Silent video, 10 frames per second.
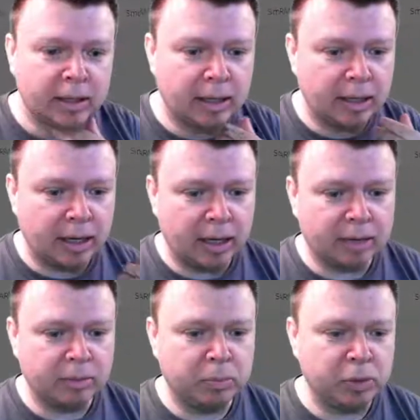I
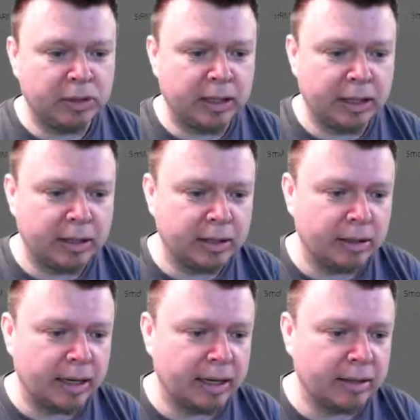can put in,
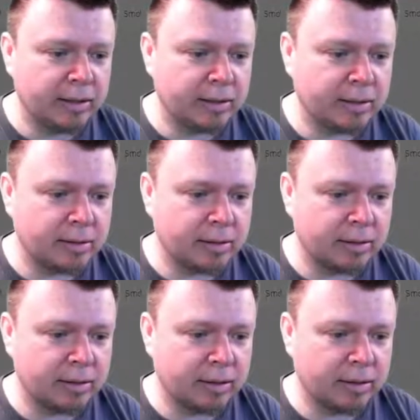hey, this,
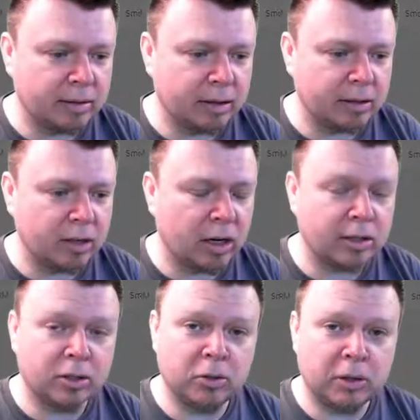I
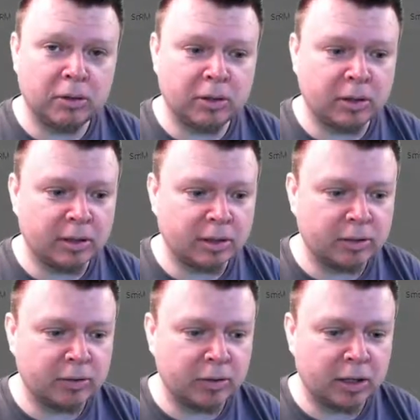charge
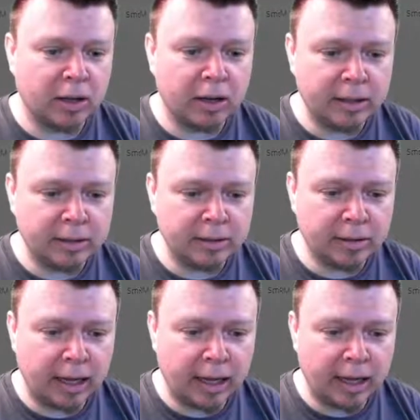$200 to the client
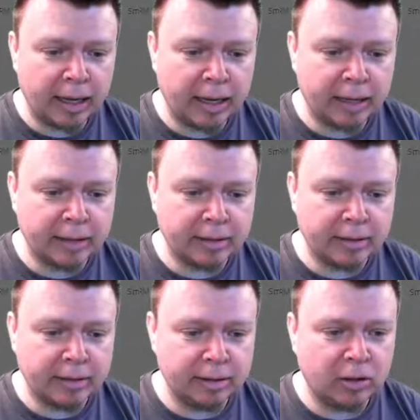and
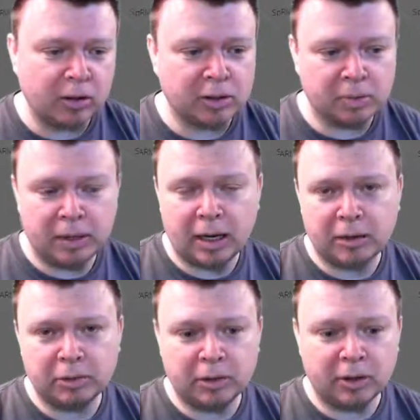it costs me
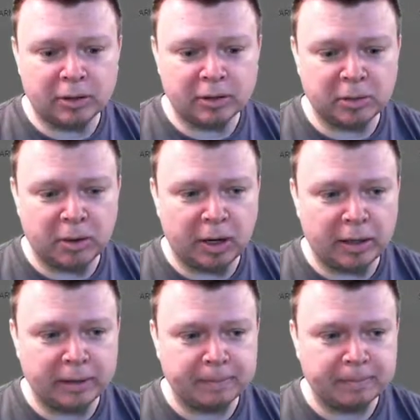$100 to
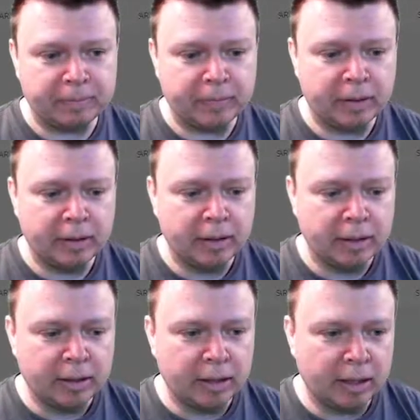buy.
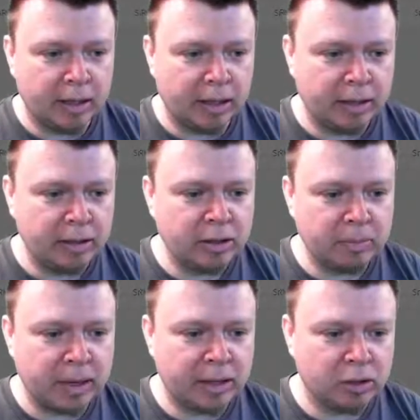And you
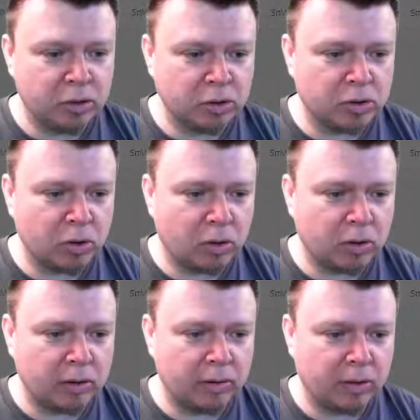can manage your
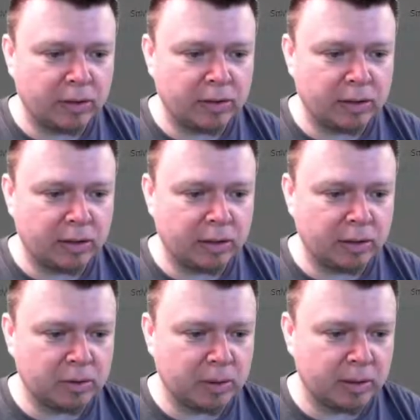stock and things in here
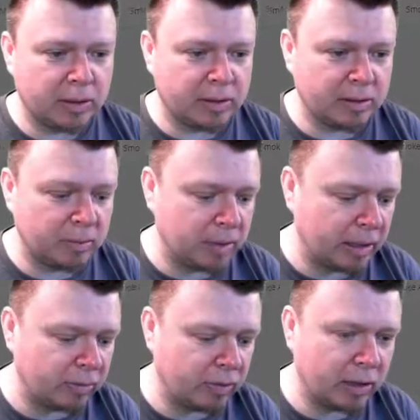as well. Let's say we
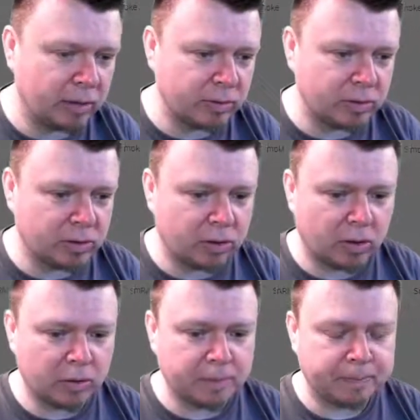have 5 in
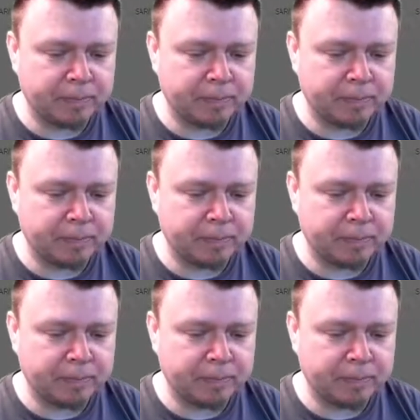stock.